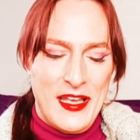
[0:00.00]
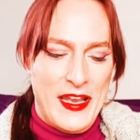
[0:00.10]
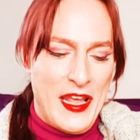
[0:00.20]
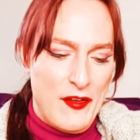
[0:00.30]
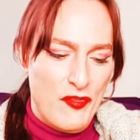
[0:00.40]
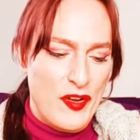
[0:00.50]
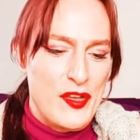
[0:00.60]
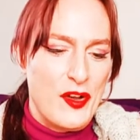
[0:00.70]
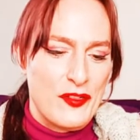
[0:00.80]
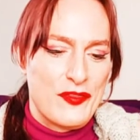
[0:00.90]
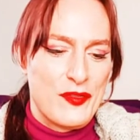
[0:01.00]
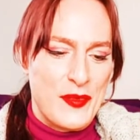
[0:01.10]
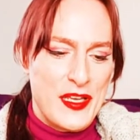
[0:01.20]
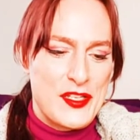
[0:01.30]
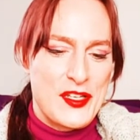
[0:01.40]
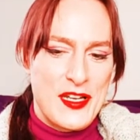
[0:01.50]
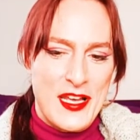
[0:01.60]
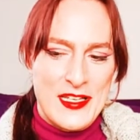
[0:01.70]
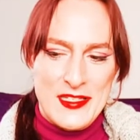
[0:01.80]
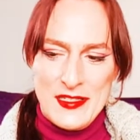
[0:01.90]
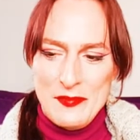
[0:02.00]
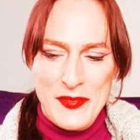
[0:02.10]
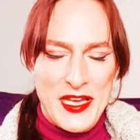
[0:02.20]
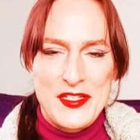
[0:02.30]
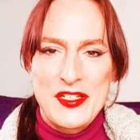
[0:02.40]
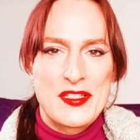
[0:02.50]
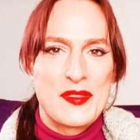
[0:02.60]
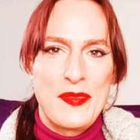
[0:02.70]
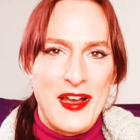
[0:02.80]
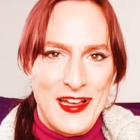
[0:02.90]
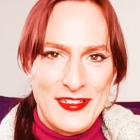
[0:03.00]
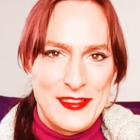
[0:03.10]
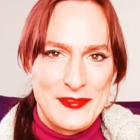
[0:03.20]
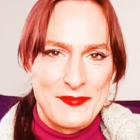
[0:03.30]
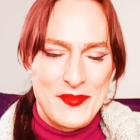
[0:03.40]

And every yod formation has a magic spot